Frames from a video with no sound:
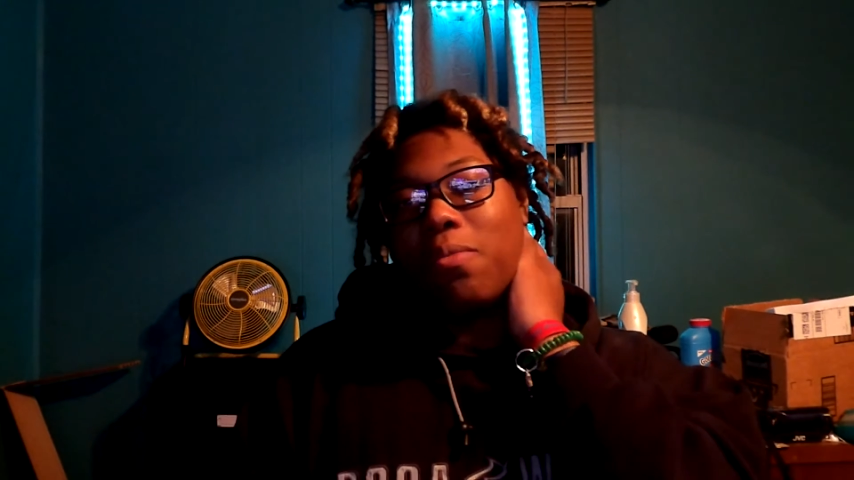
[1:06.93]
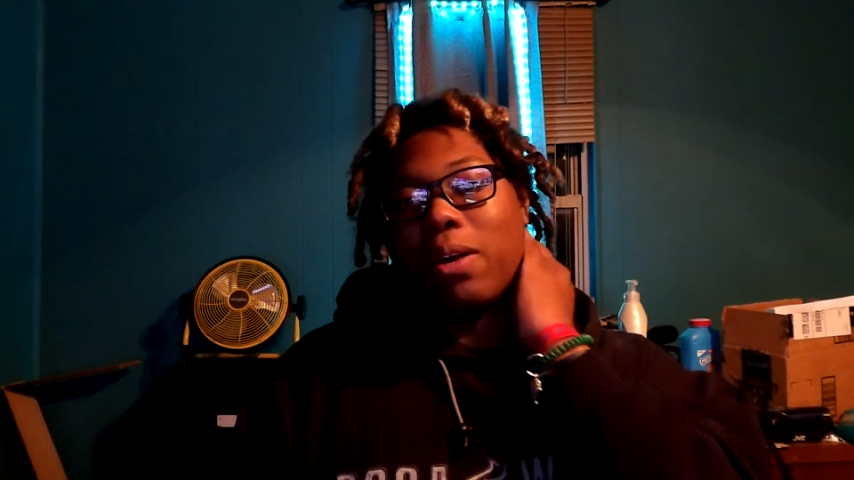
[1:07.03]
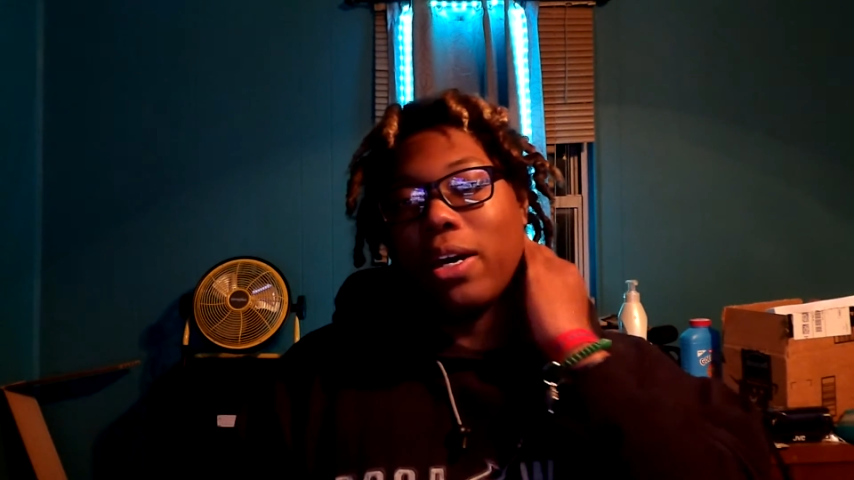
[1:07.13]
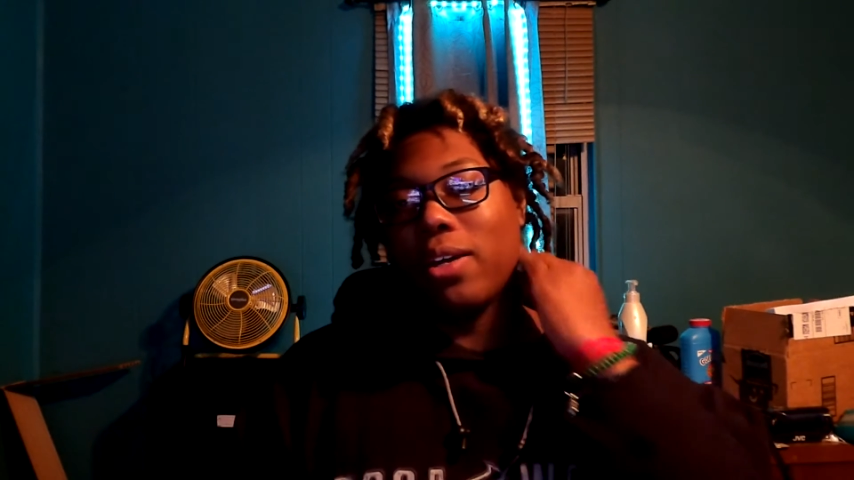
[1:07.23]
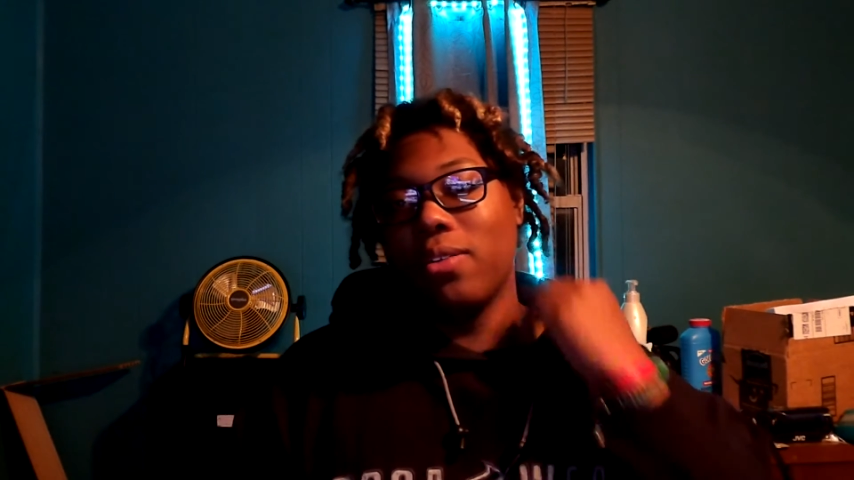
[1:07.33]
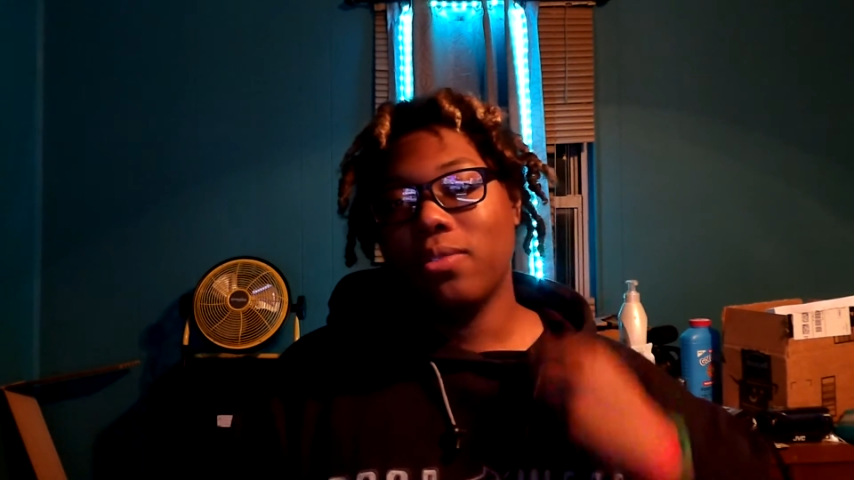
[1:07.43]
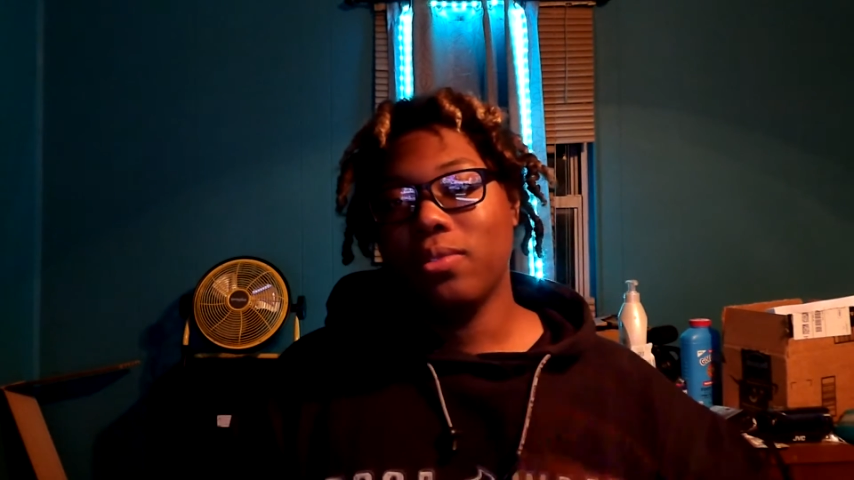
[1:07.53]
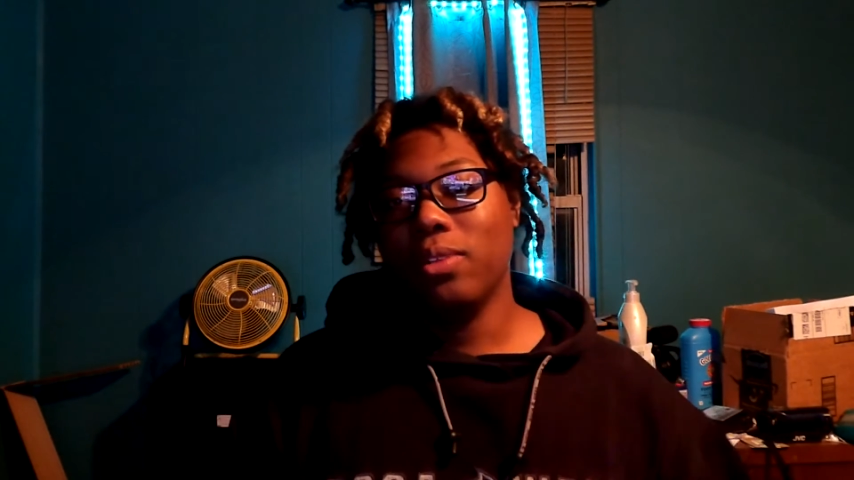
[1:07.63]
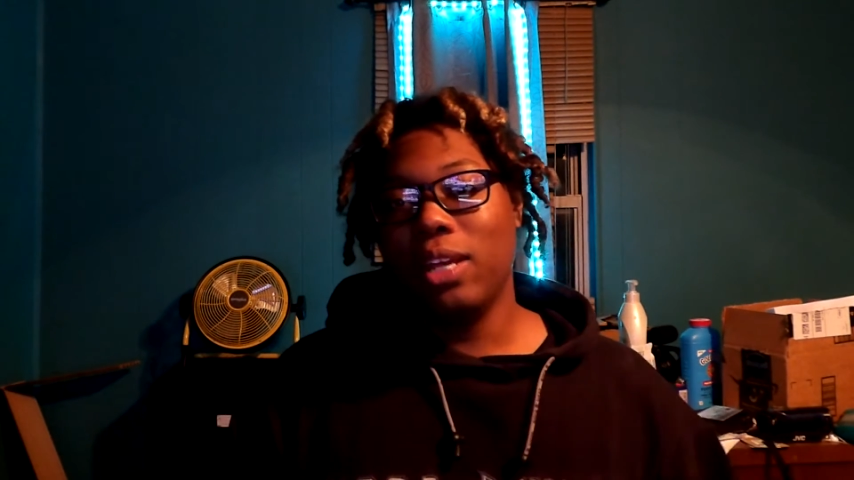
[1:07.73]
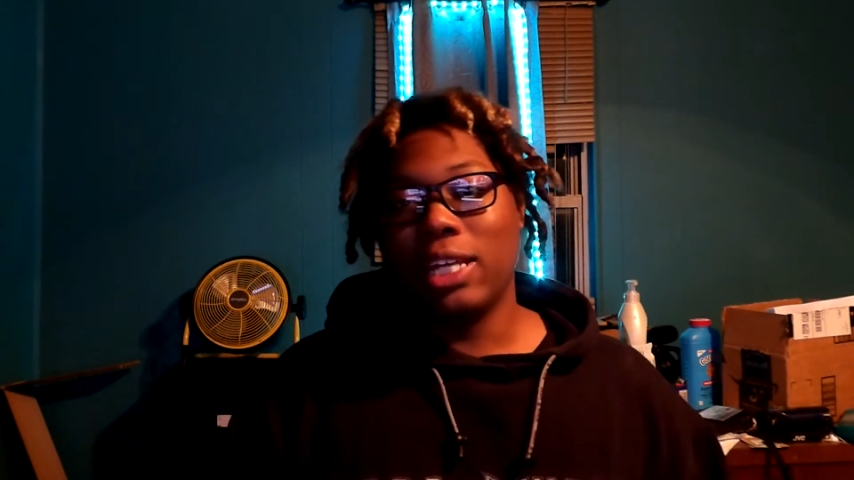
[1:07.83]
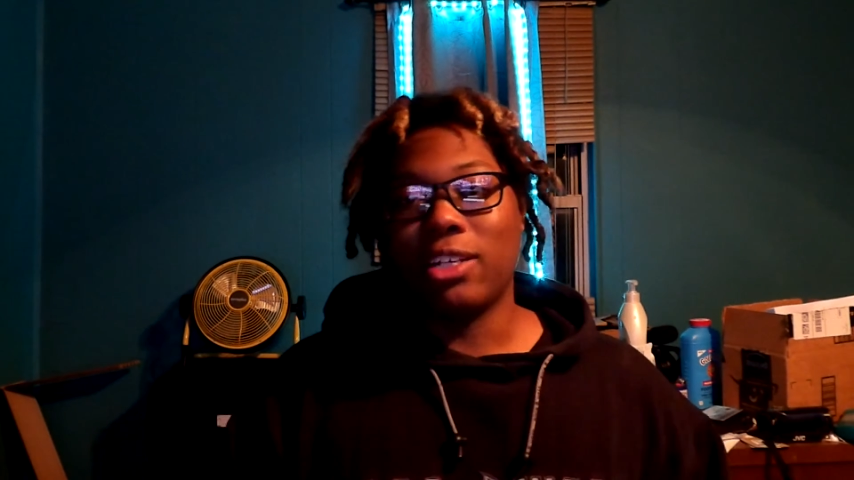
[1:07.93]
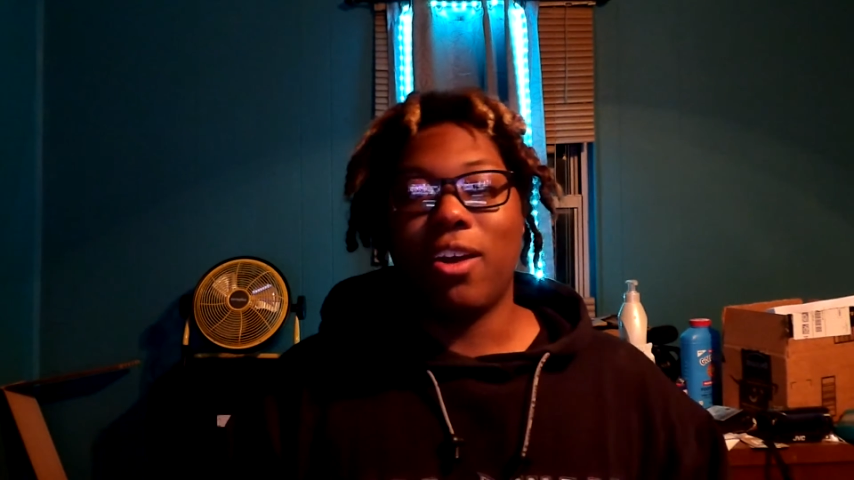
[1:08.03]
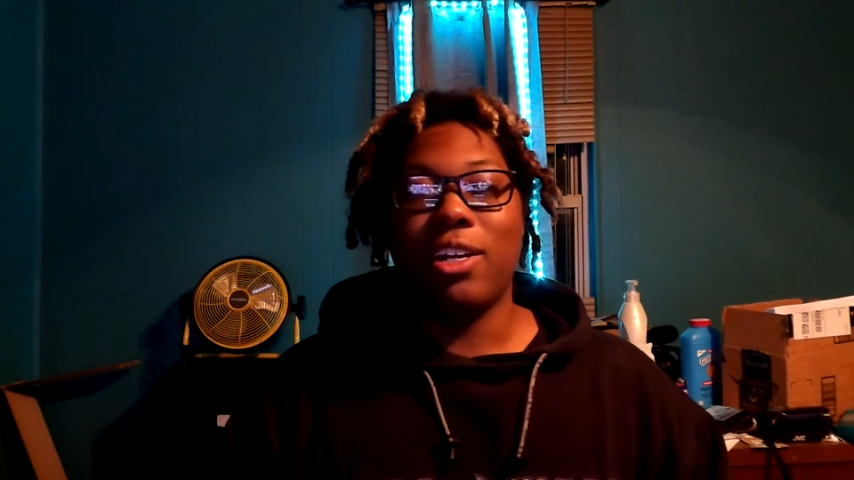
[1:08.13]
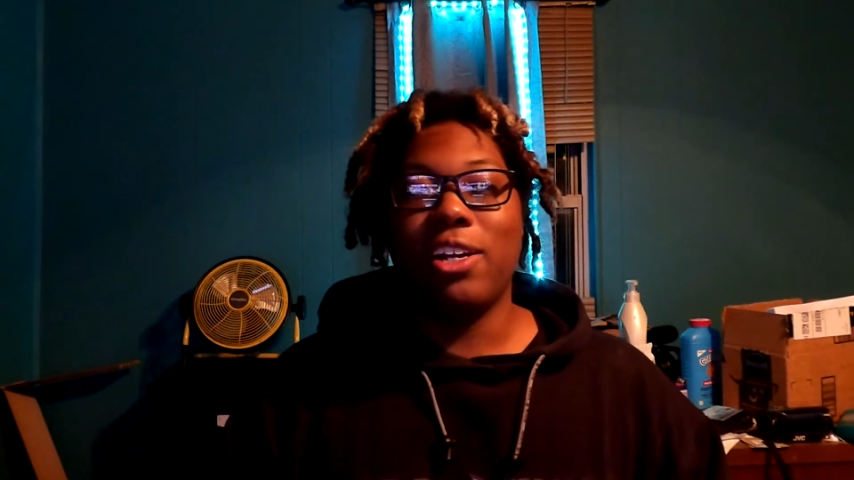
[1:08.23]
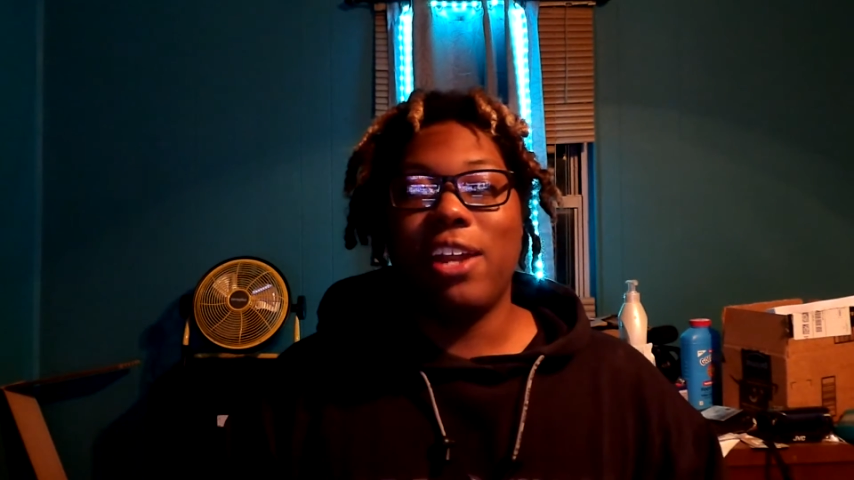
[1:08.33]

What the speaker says: But it's hard to